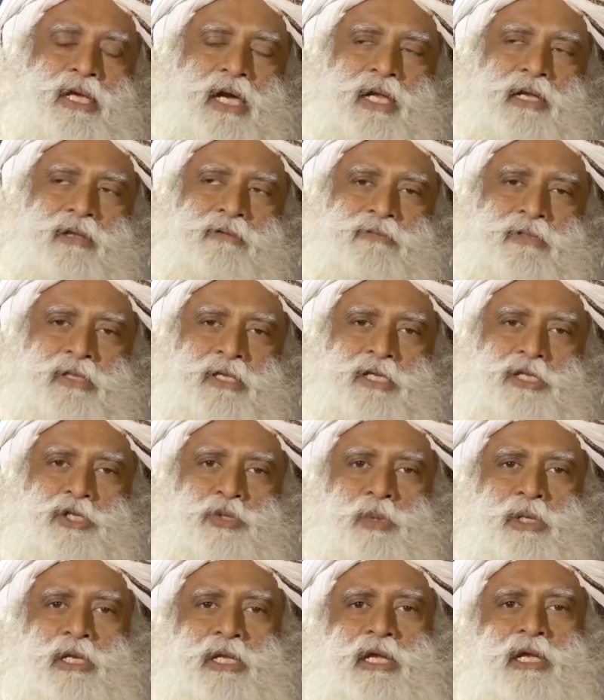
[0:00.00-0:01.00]
kind of things
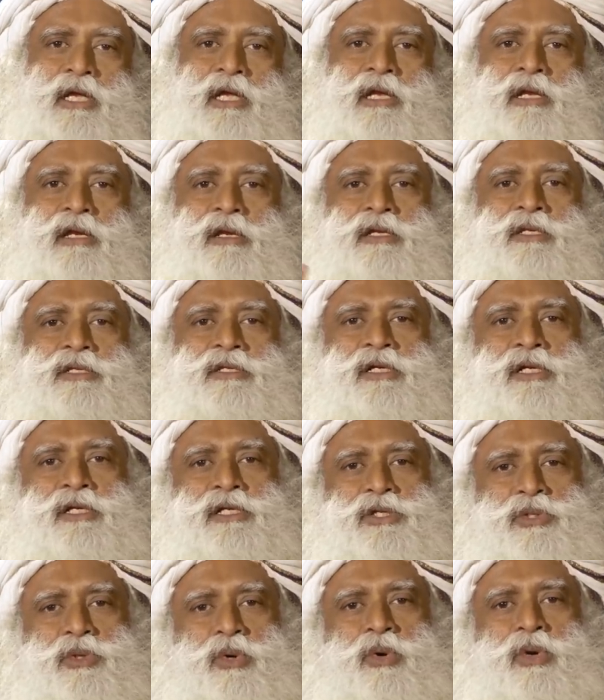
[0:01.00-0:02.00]
will yield
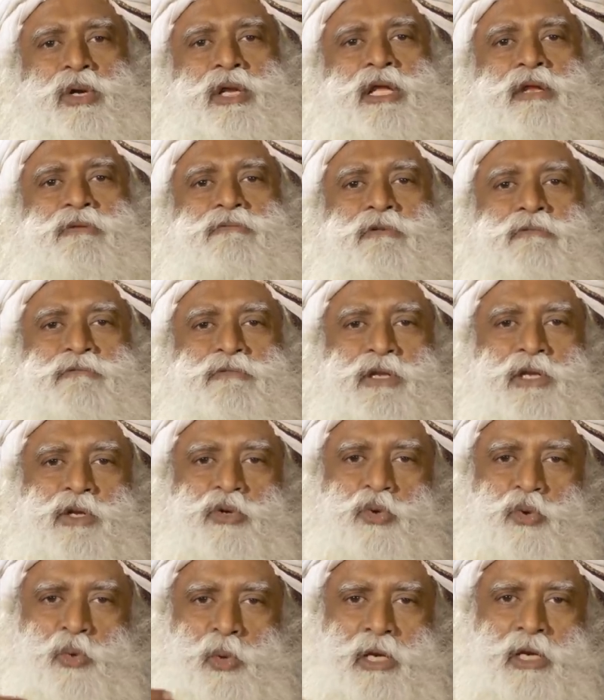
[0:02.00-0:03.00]
results only in fifteen
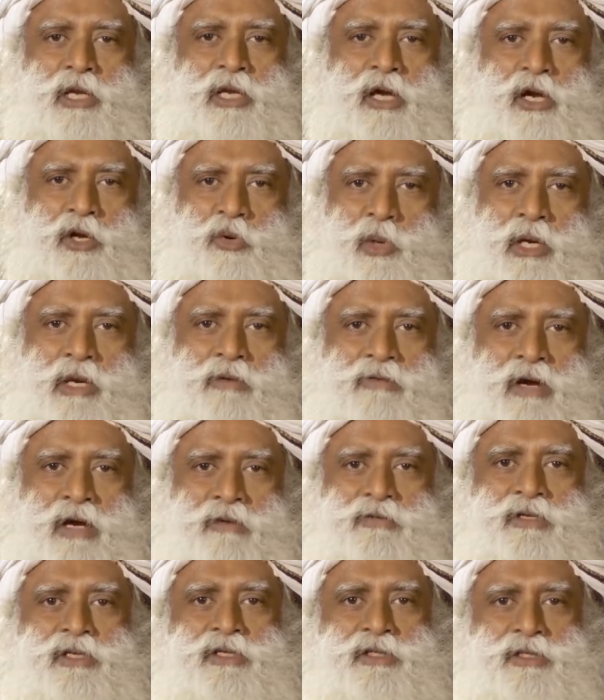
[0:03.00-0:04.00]
to twenty or
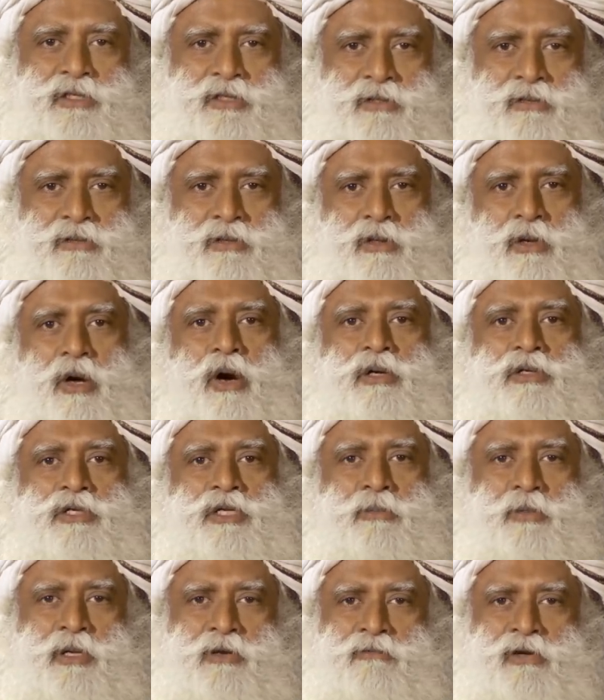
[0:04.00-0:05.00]
twenty-five years,
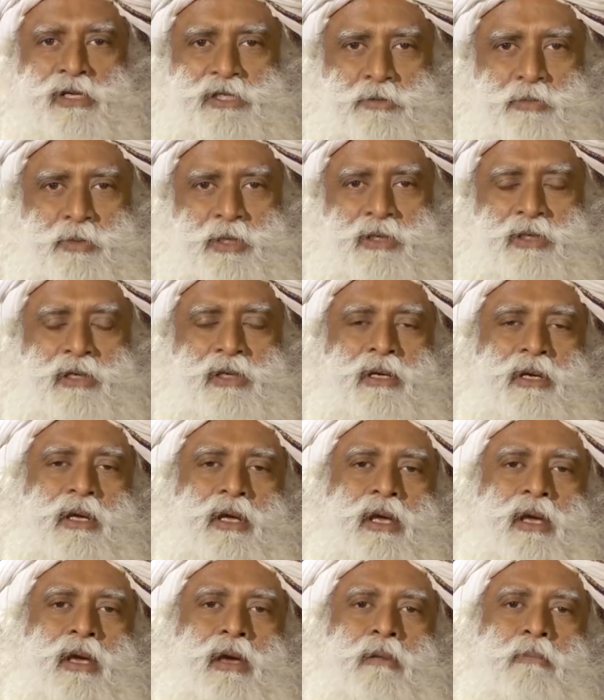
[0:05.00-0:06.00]
long-term investment.
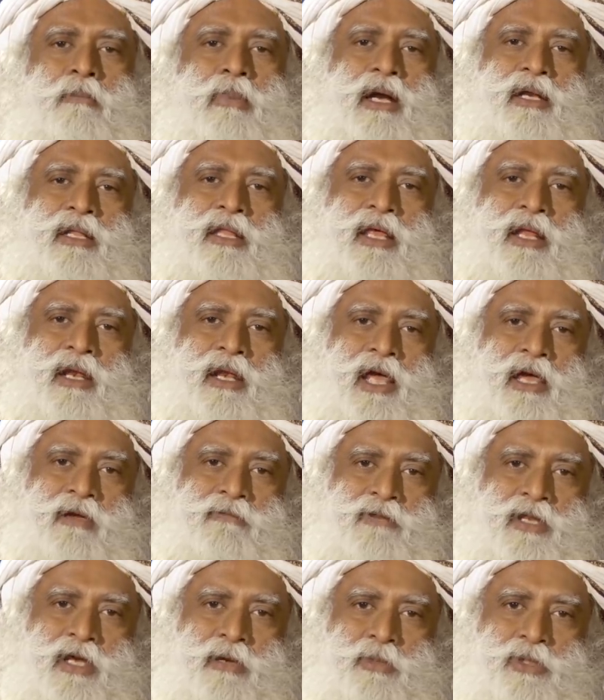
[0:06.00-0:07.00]
But their
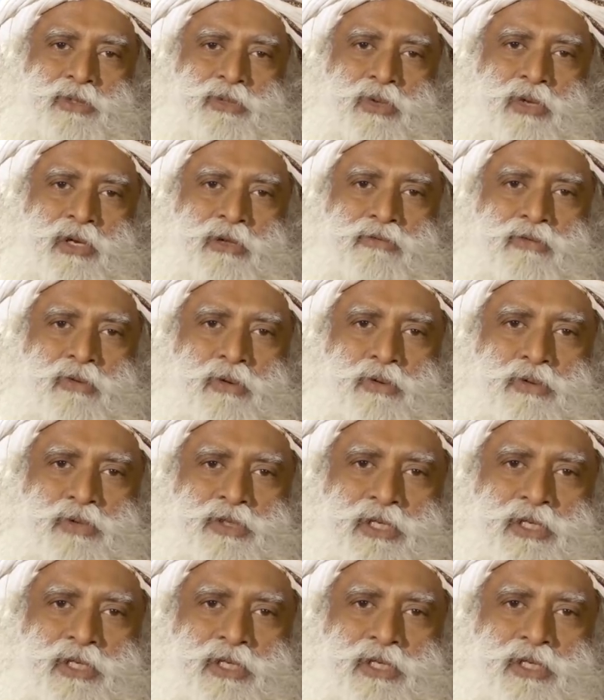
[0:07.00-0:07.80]
lifetime is only four to